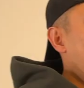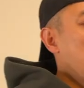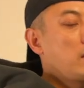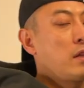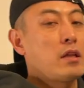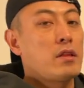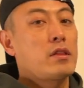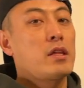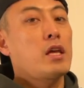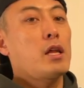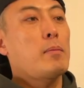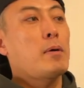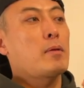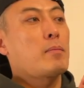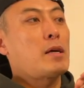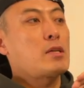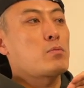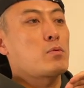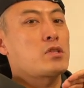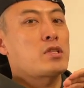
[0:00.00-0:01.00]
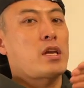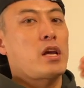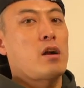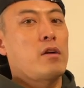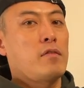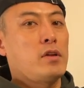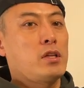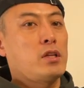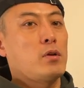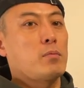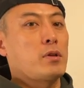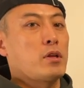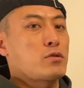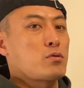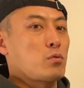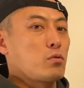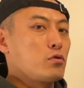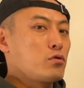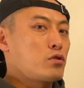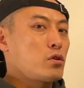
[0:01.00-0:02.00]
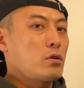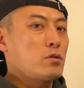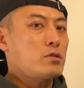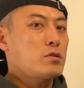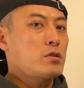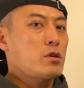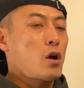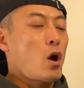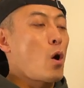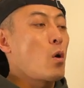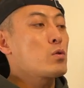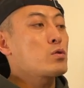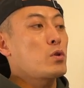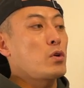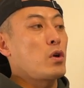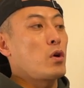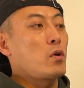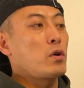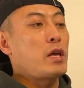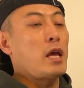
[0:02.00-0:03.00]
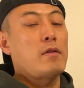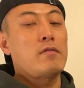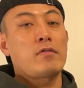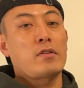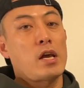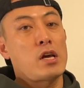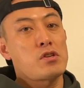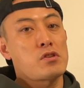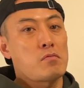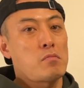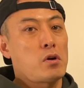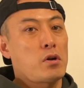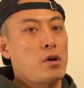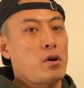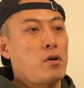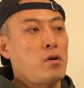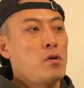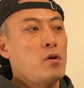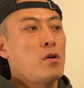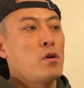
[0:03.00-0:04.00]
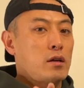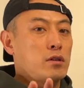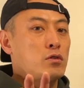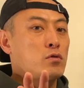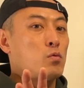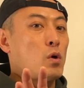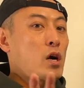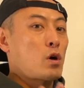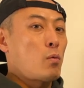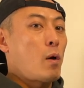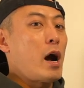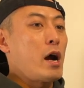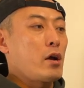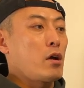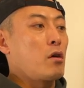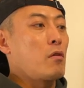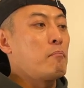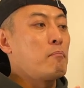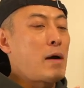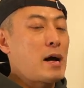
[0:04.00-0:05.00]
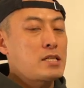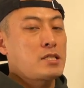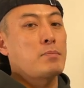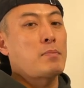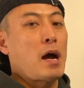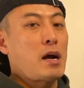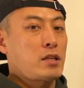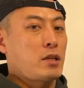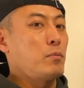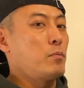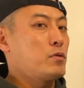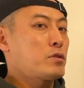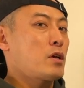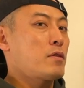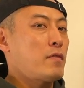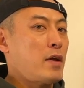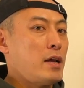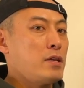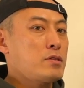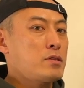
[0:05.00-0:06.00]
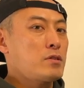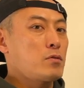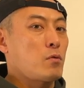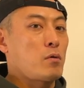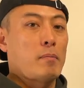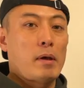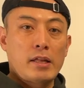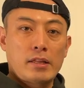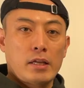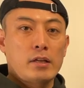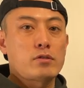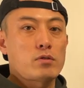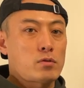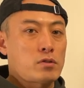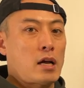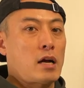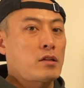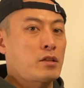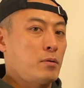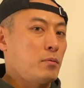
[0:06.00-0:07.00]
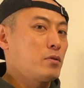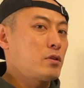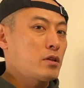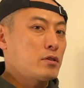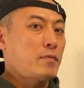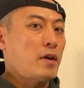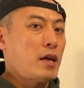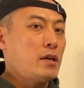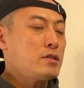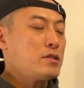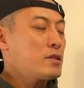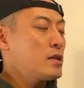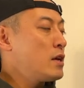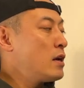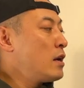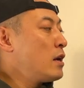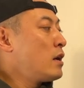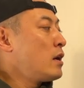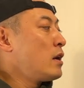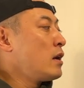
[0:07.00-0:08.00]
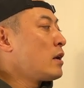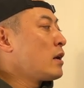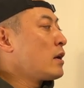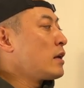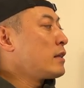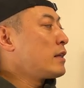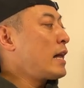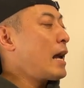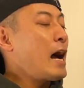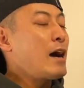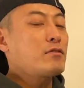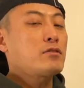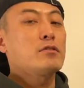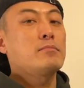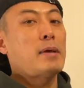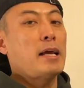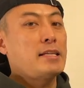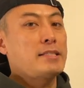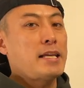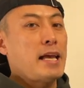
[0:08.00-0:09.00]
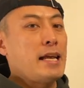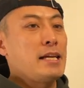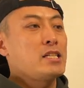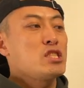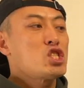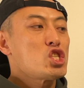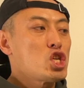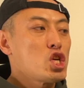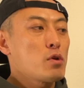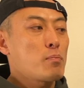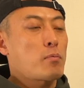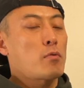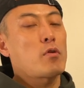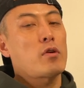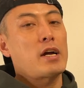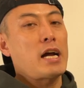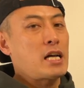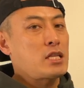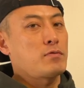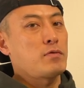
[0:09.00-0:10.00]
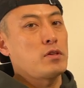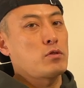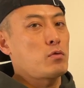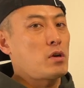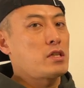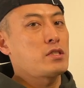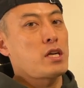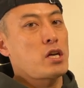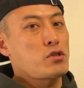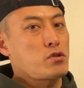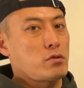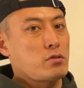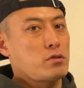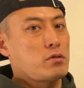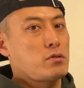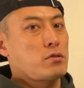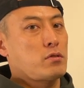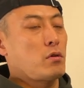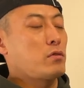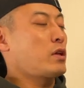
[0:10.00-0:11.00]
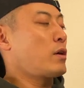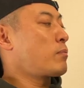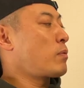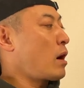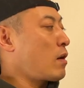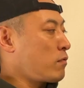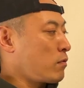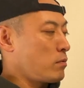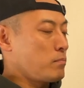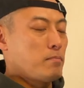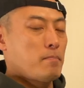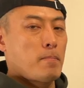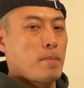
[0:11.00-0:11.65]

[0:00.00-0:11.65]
Then thinking about much more scalability of the solutions, also in our gamification model, to acquire a massive active user base or maintain those active user base, they have to maintain cheaper gas fee transactions on their platform.